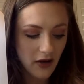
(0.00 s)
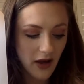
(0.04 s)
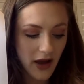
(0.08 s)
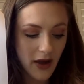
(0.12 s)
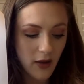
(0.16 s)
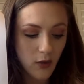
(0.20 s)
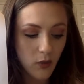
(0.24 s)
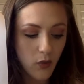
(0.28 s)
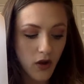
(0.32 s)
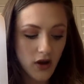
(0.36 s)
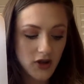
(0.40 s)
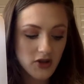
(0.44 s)
I
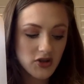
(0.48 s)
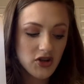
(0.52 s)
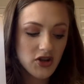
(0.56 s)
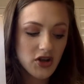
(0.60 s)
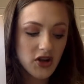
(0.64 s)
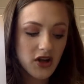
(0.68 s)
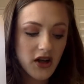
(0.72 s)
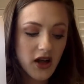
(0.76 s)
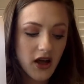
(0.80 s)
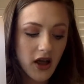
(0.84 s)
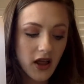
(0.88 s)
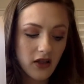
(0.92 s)
want you to
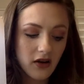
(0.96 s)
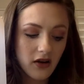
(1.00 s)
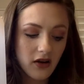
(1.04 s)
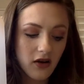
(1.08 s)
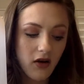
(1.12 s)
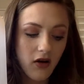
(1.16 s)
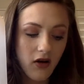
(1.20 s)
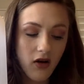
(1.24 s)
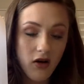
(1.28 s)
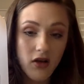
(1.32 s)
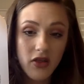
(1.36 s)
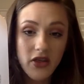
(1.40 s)
color
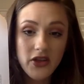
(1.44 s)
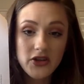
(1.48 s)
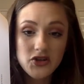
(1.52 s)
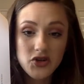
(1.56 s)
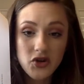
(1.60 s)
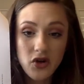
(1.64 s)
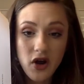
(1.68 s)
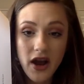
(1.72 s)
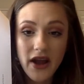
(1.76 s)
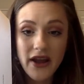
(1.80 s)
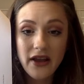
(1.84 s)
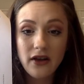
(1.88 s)
all the
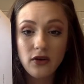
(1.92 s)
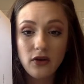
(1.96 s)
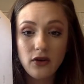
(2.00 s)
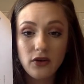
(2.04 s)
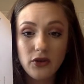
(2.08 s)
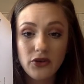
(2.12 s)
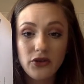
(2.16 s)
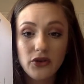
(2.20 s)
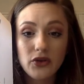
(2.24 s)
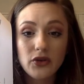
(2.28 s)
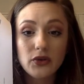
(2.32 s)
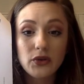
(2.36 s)

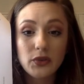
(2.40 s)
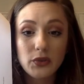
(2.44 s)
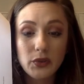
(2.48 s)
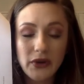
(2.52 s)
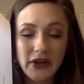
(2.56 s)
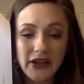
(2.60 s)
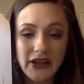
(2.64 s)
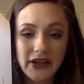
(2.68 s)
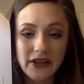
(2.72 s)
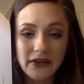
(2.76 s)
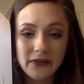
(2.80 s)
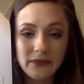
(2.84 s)
triangles
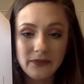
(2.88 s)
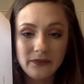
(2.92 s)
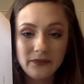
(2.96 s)
green.